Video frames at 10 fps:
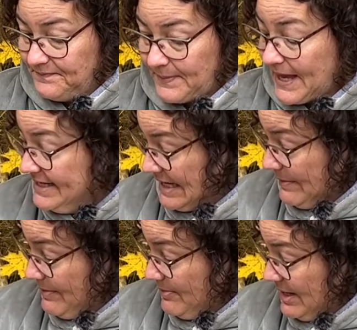
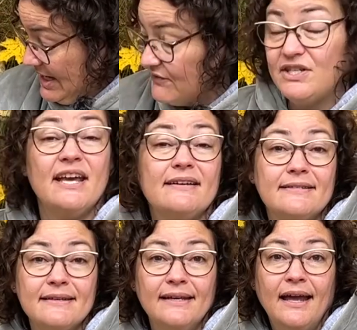examine my blanket for
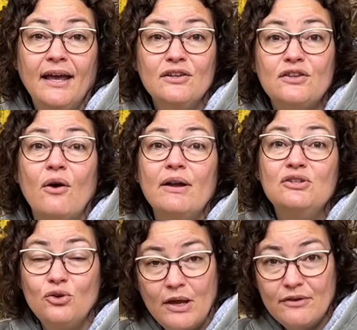ticks. So
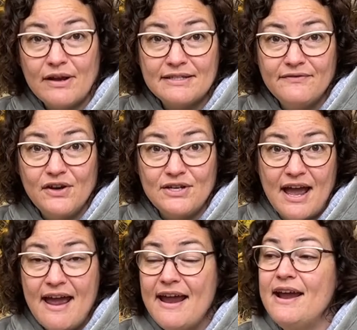enjoy the rest of your
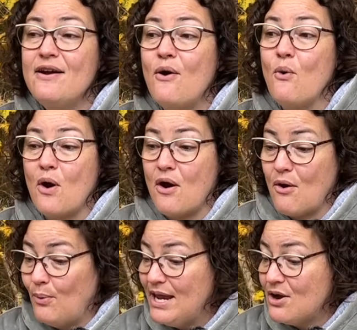day or
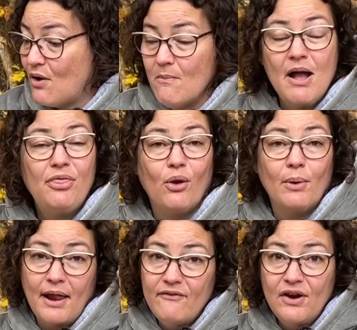week or month or
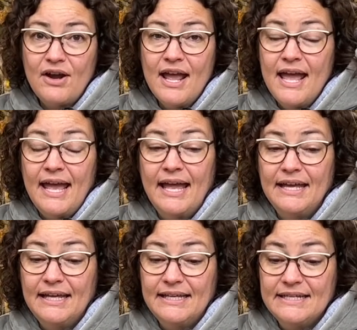whatever,
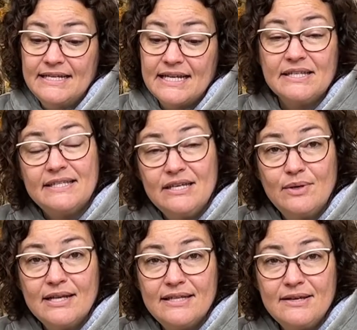and I'll see you
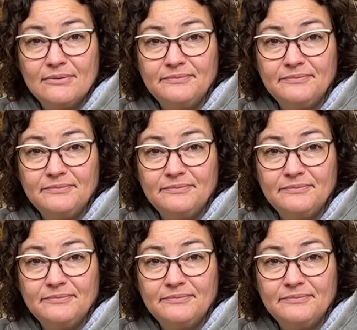when I see you.